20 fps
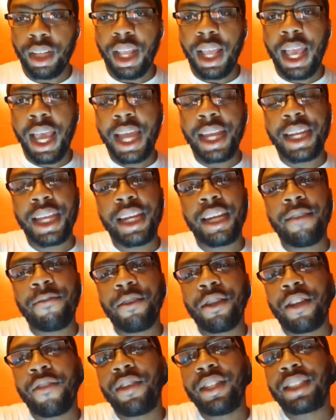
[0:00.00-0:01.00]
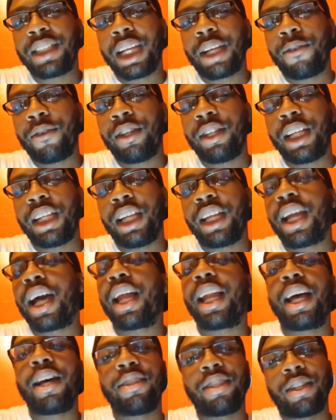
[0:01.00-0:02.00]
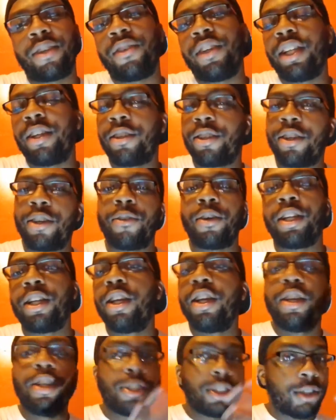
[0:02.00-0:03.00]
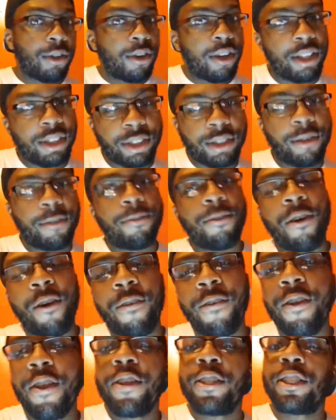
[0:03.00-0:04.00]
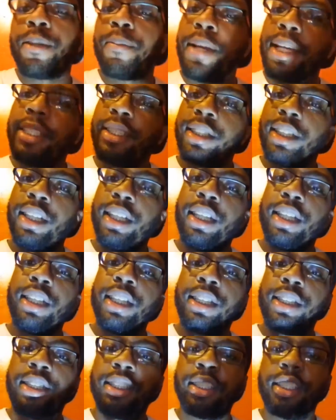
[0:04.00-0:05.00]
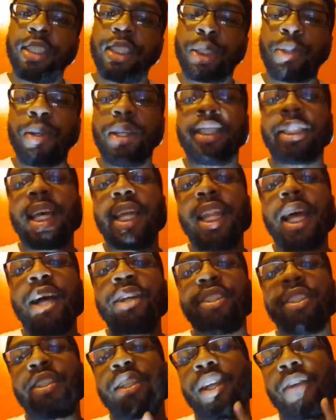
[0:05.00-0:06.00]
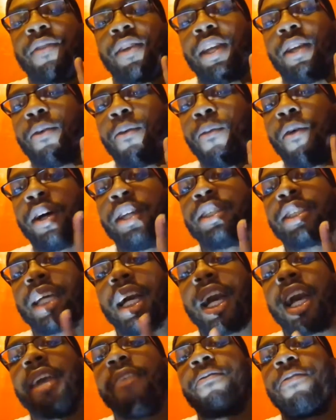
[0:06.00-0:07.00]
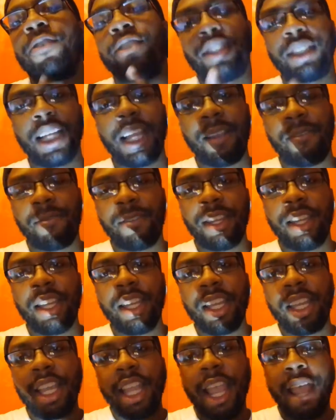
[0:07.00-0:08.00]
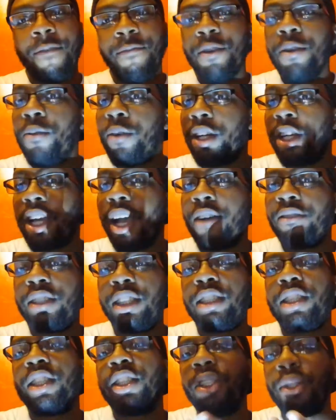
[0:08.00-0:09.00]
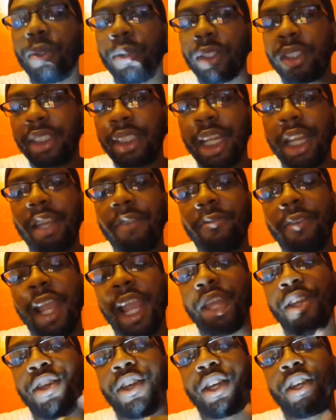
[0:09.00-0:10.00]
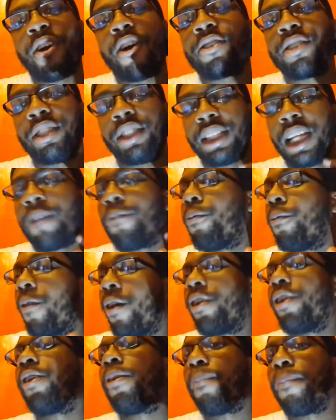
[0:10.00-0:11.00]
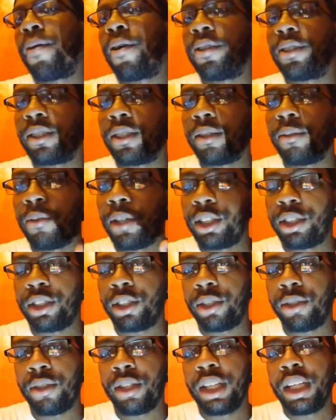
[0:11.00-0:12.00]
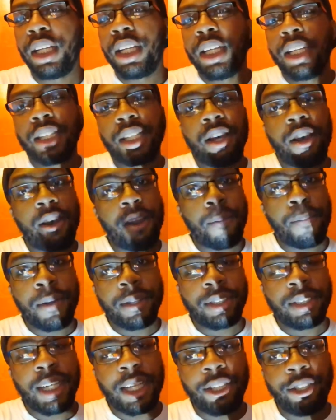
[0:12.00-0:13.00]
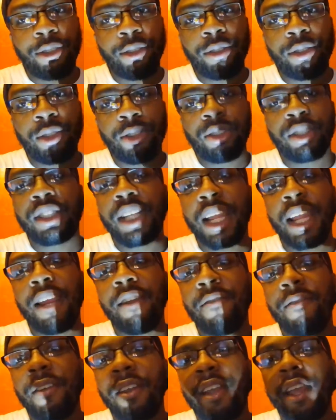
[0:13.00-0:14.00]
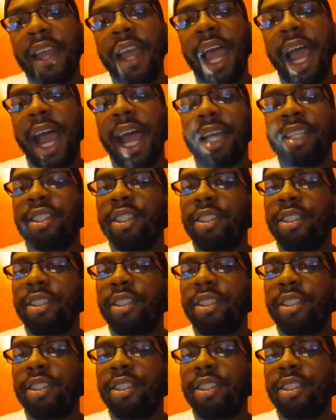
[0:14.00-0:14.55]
And then if you compete second one, then you're not allowed to compete in third one, so on and so forth. So basically, this twist allows you to compete one time for safety. If you win a competition, you are safe, and you can also save one other person with you. The other person that you do save has to